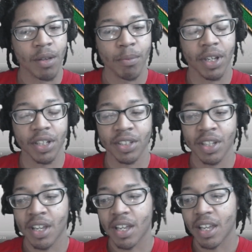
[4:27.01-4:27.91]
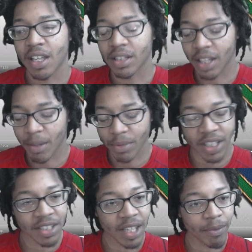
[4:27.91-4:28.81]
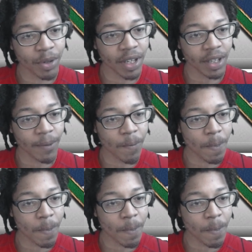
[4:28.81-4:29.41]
Because let's not forget